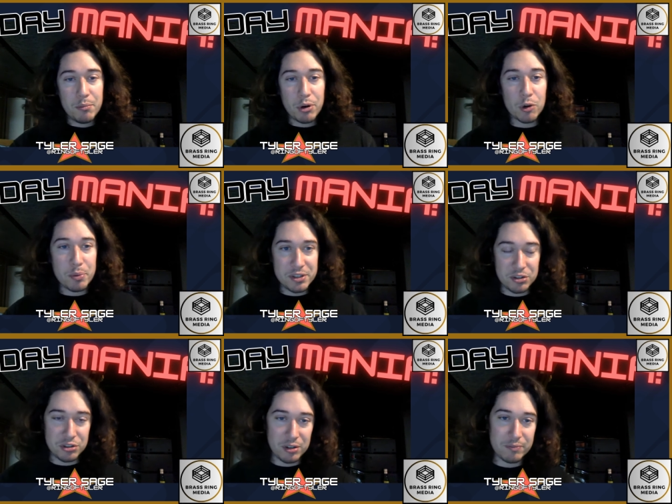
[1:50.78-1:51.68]
per
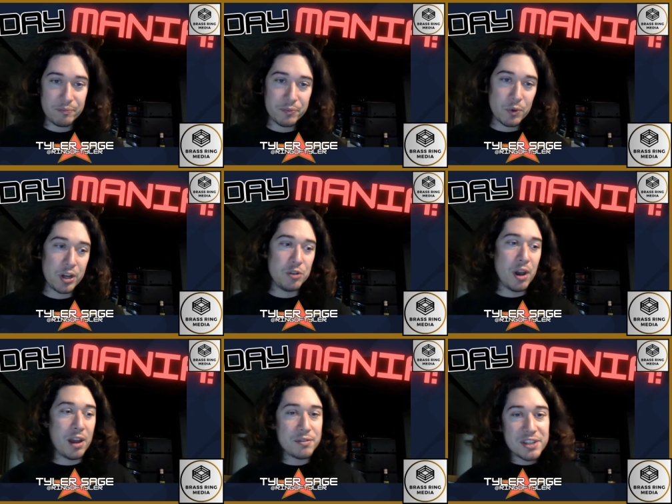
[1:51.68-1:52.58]
position, right? You
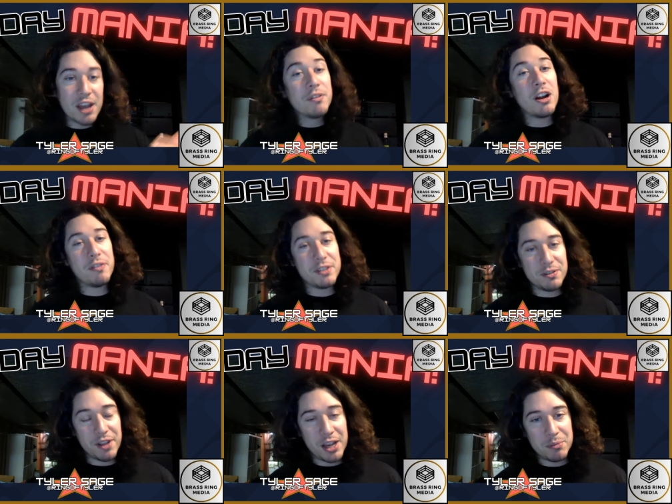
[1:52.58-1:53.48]
have seven
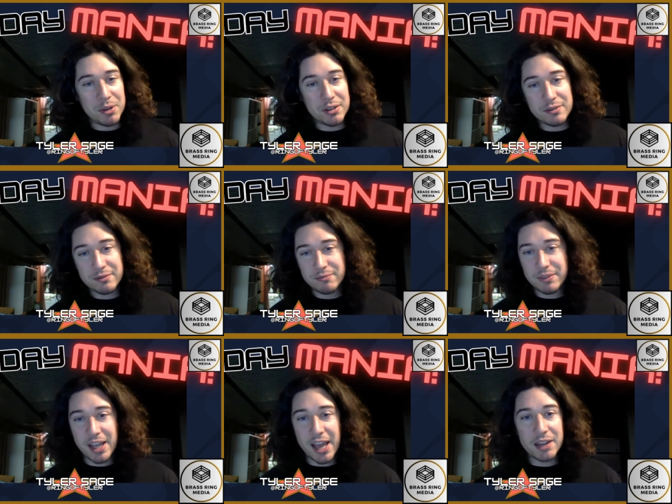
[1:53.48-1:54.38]
offensive linemen
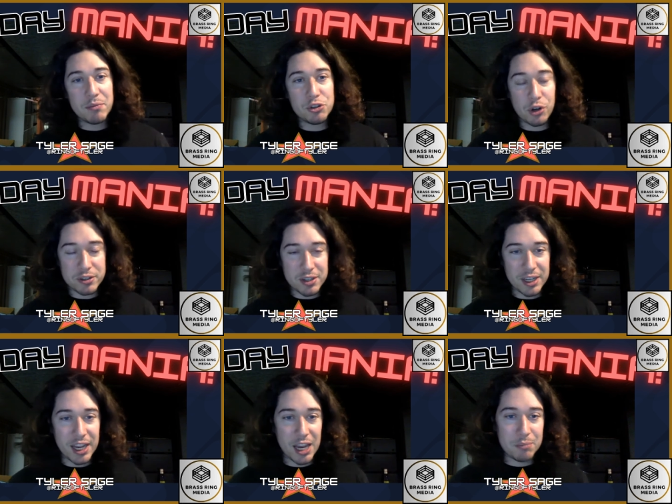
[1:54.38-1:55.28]
that dress in
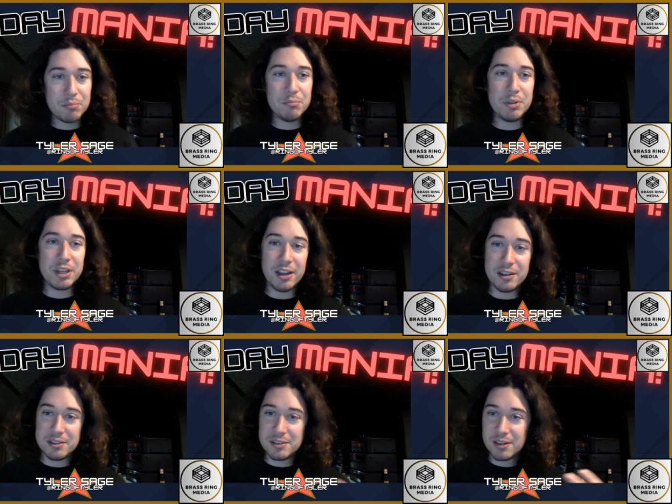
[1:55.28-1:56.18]
a game
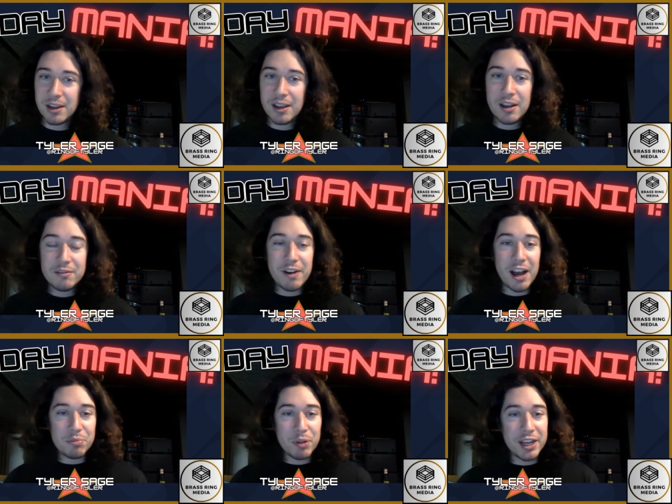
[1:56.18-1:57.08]
because
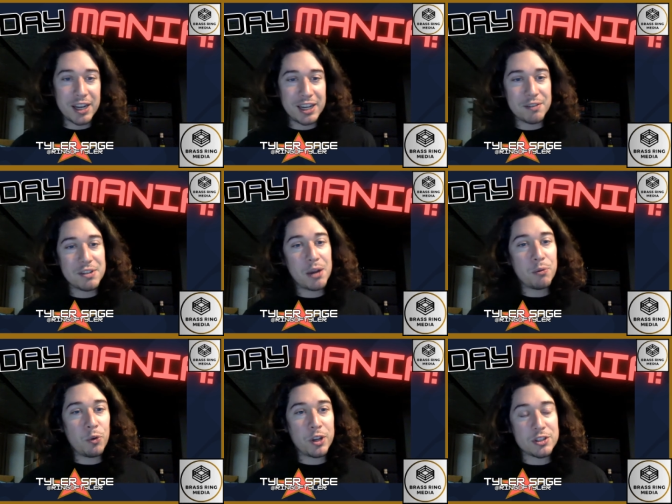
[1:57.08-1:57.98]
five play at any given time.
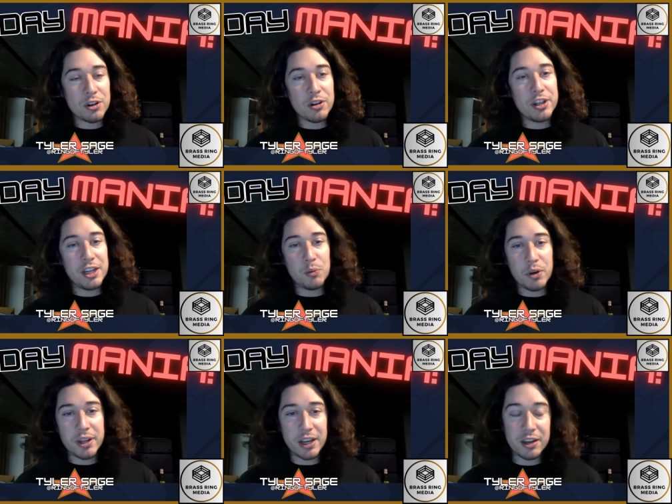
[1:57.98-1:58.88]
If one gets hurt, you need
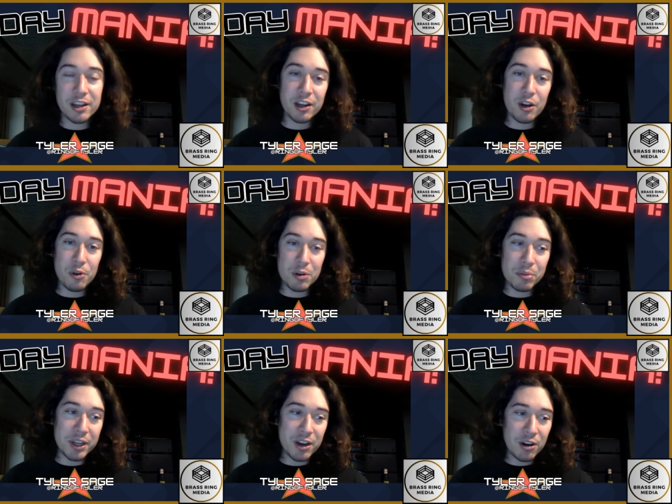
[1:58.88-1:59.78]
one that can go in and
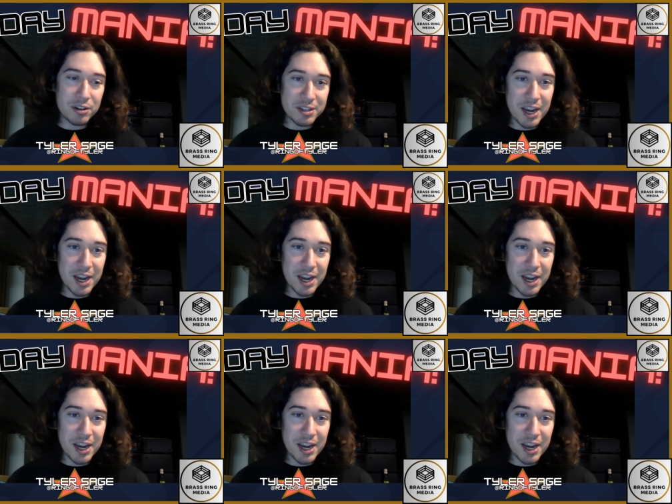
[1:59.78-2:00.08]
play guard and